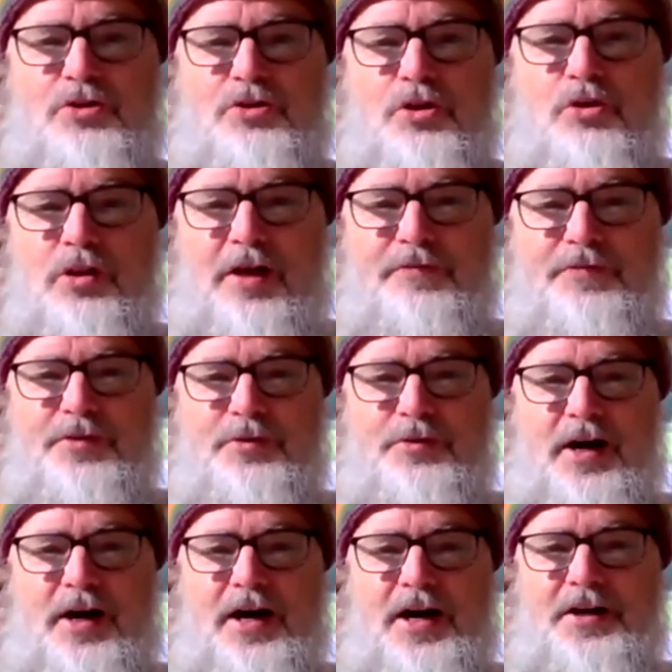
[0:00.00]
I do love you.
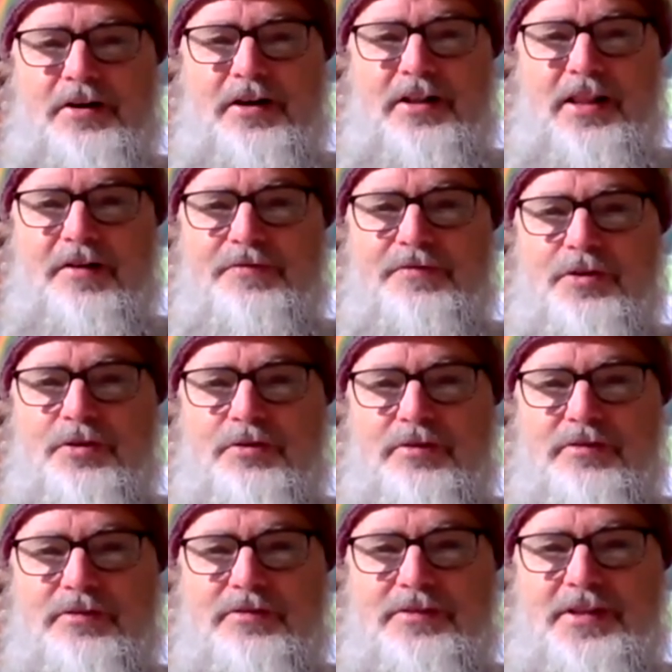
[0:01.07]
Anna, I love you.
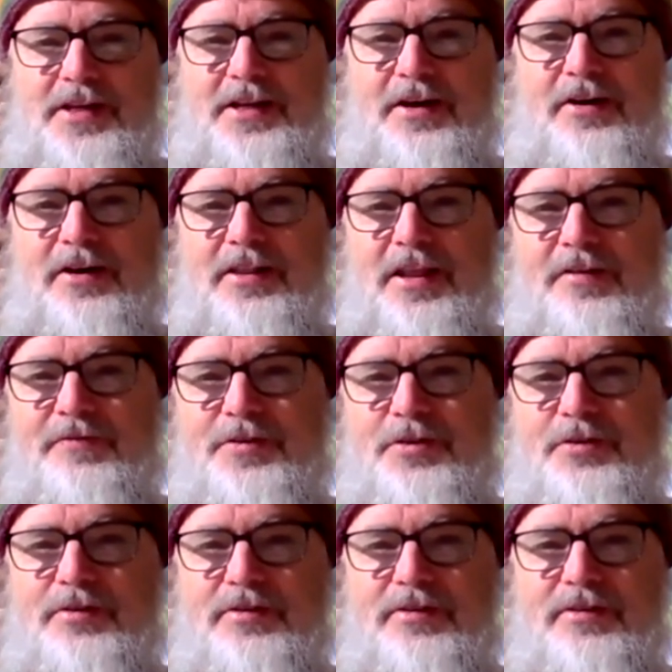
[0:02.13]
Tina, I love
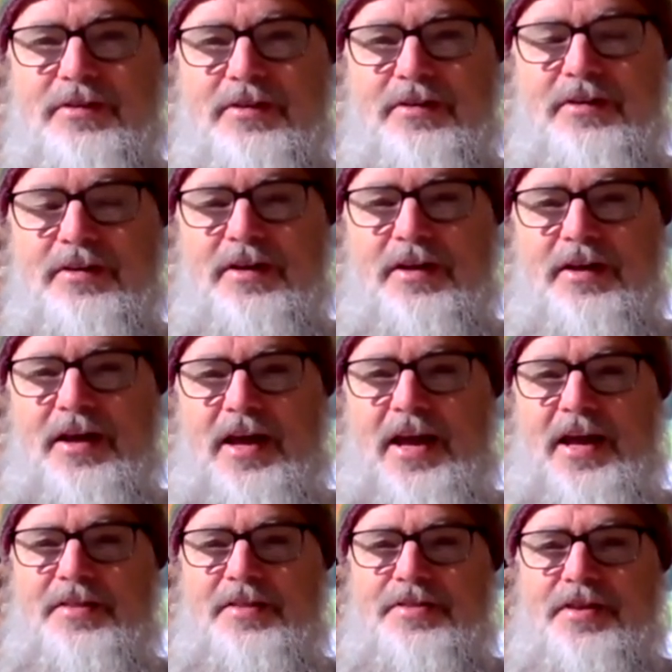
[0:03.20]
you.
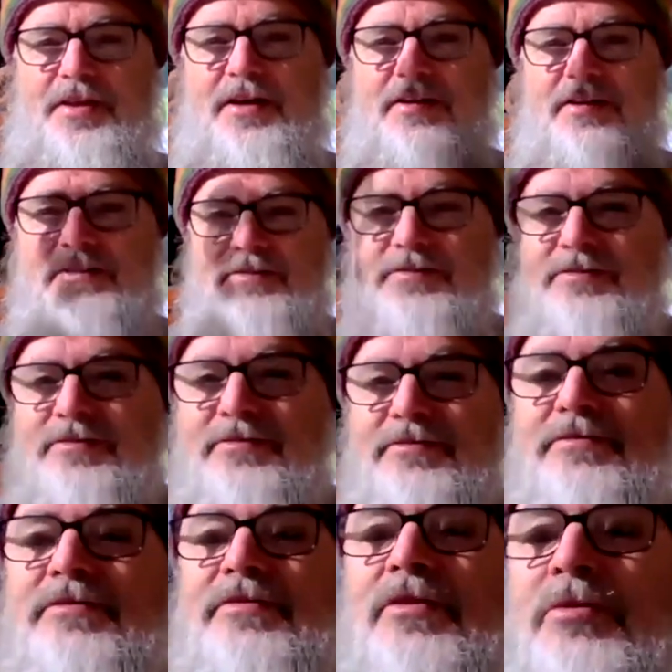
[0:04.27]
Anthea,
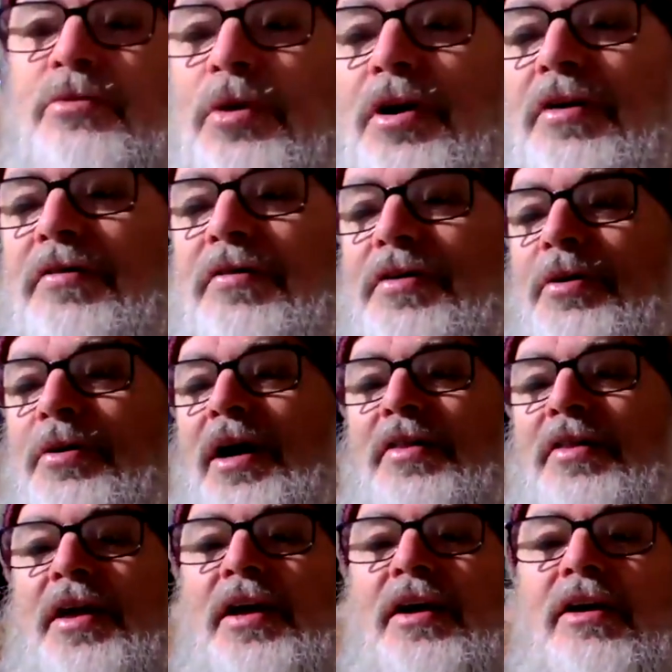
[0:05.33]
wherever you are
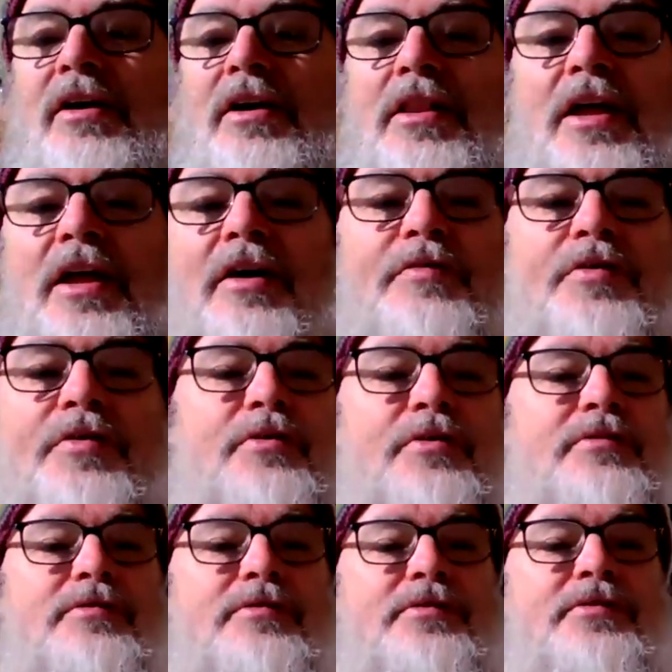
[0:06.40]
there, I love you.
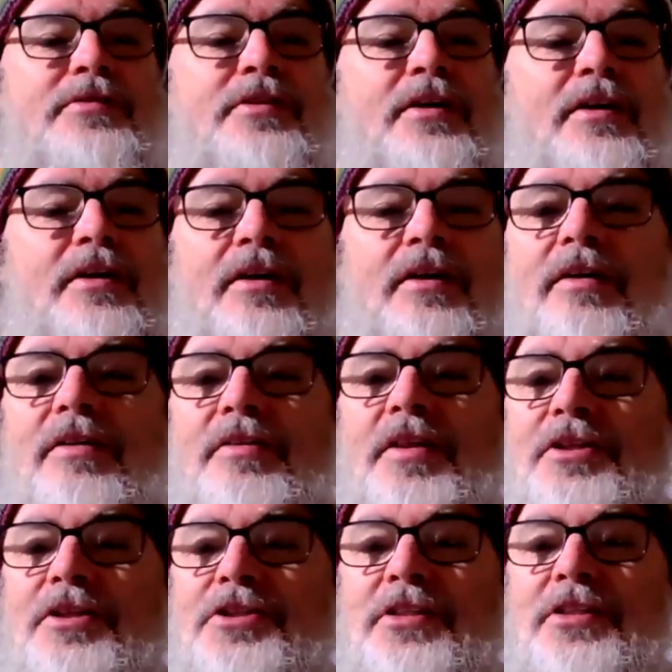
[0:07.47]

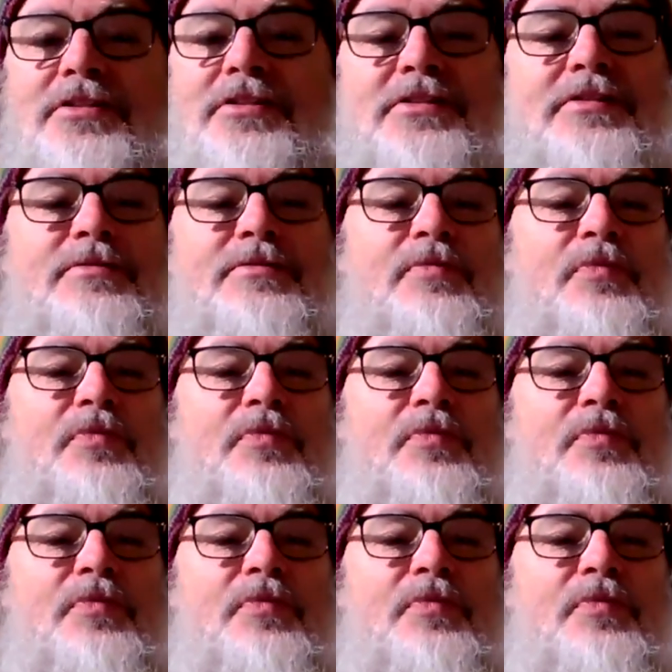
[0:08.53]
There she is.